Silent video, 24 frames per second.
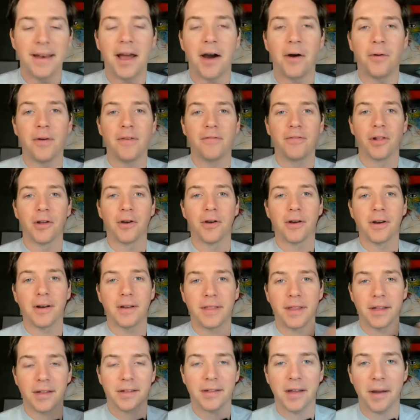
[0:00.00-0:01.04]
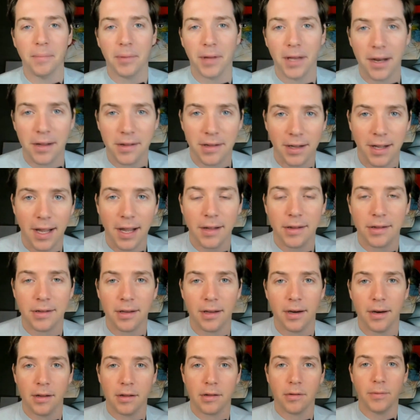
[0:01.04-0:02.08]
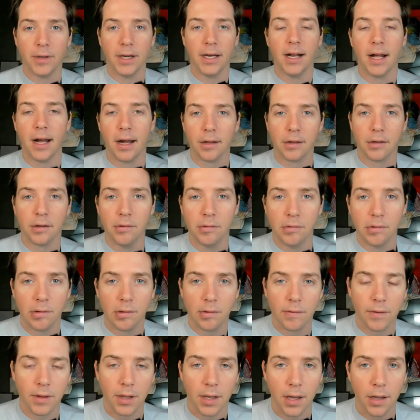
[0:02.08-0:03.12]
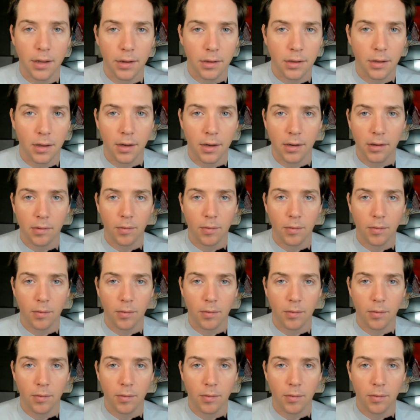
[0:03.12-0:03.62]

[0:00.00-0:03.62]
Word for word: And now we've learned this template has a case study, so we need to ask users for the case study